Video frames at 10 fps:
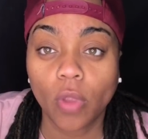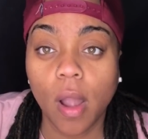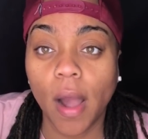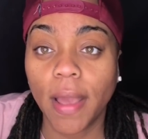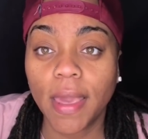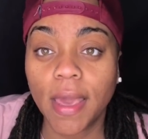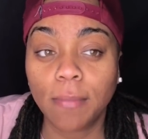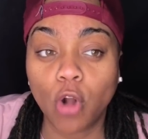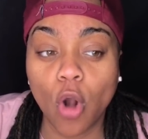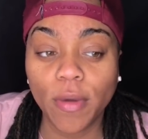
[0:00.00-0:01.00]
I
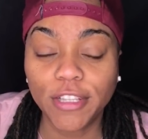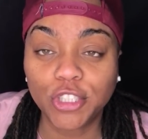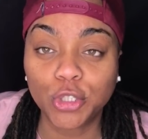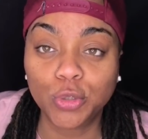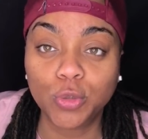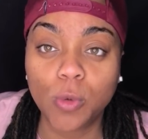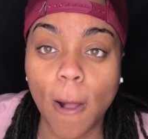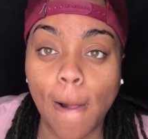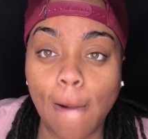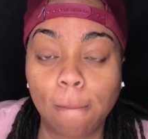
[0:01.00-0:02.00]
am going
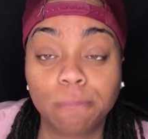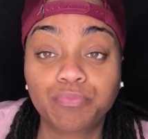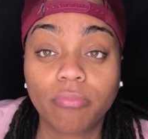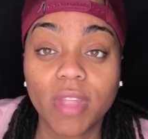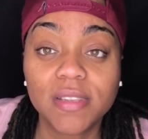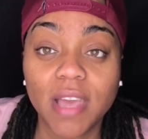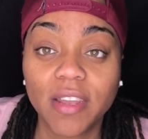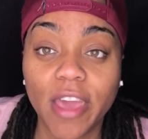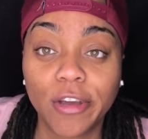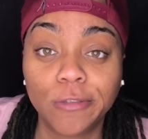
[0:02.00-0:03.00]
to San
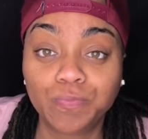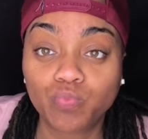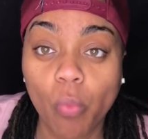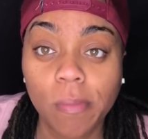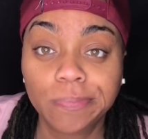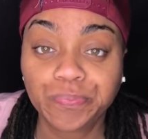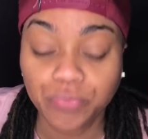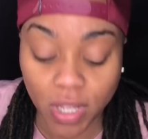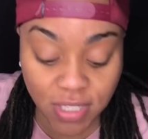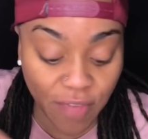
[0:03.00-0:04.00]
Diego.
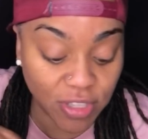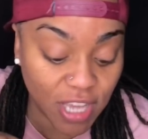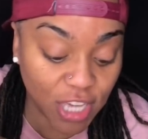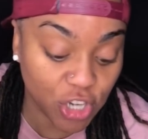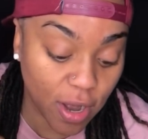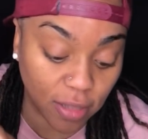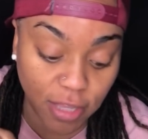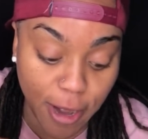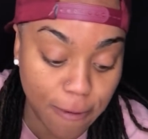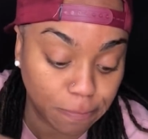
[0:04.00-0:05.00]
Steph and Tasha are out
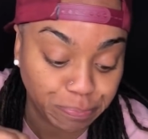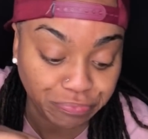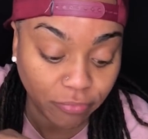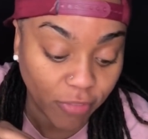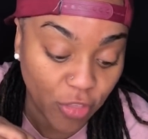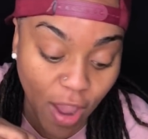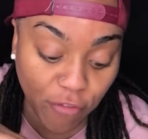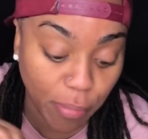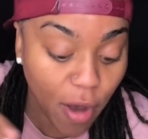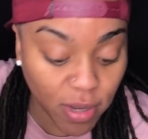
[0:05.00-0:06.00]
there. They're
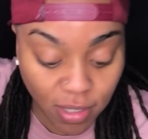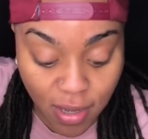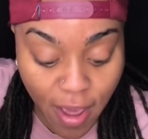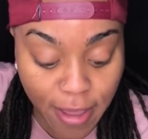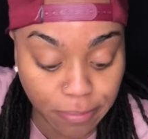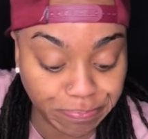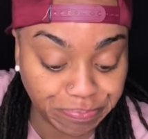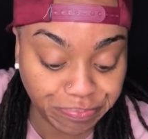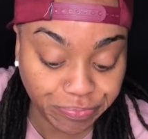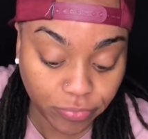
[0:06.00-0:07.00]
having a party tonight.
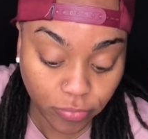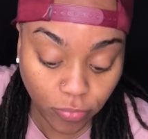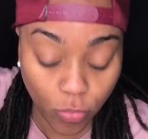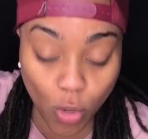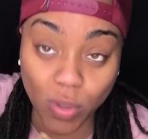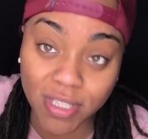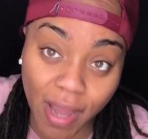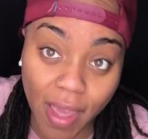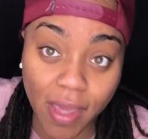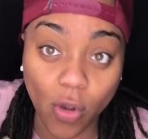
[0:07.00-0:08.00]
Well,
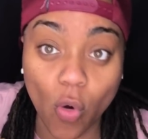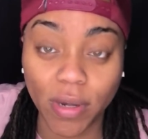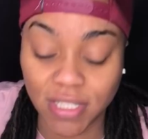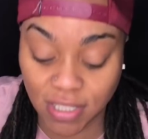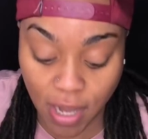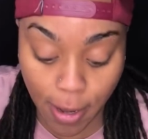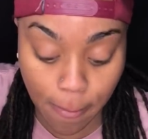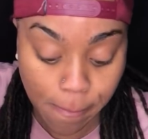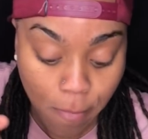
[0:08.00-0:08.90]
today and going into tonight.